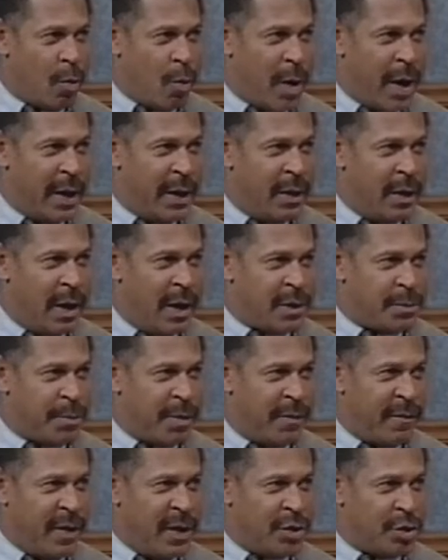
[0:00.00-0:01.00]
quite as
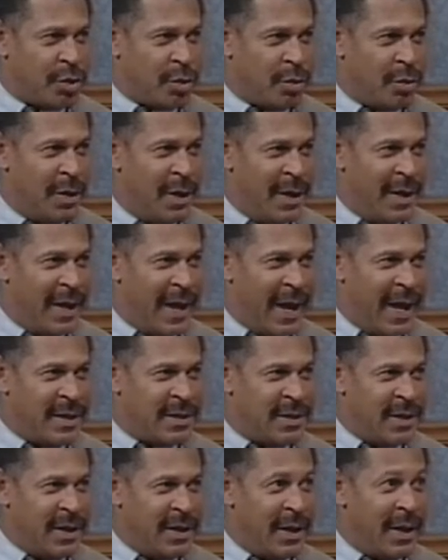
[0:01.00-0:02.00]
provincial
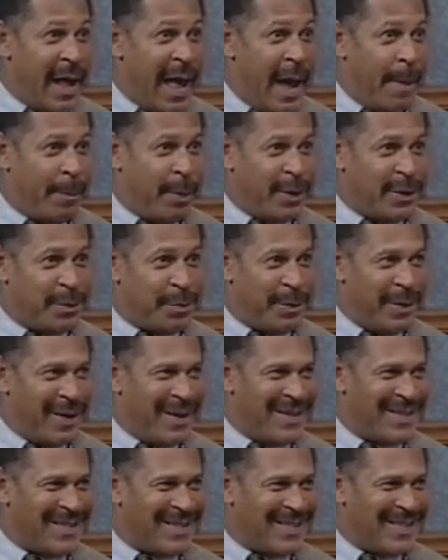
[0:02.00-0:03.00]
as the Indianapolis
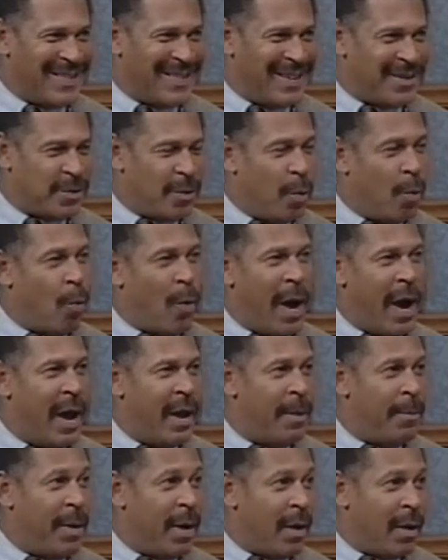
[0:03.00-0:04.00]
Pianists. So
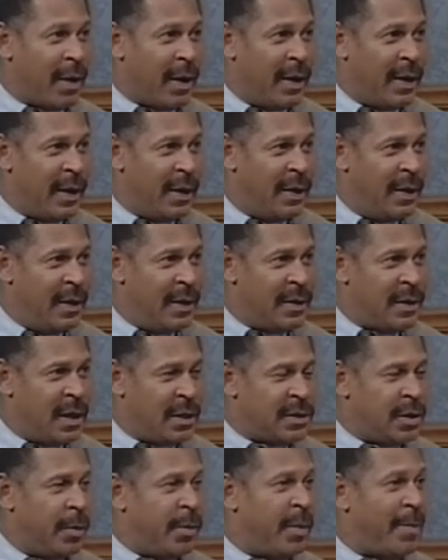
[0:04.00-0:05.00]
why American? And
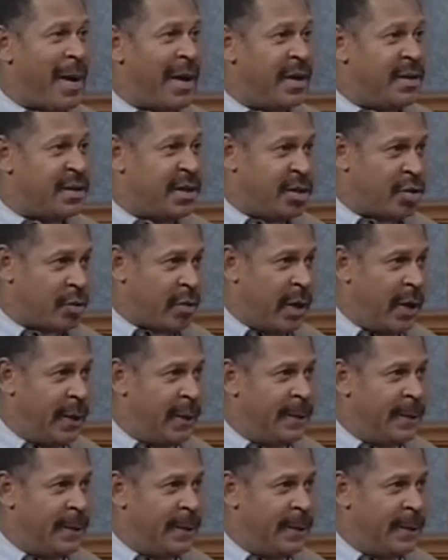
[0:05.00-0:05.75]
tell us a little bit about its history.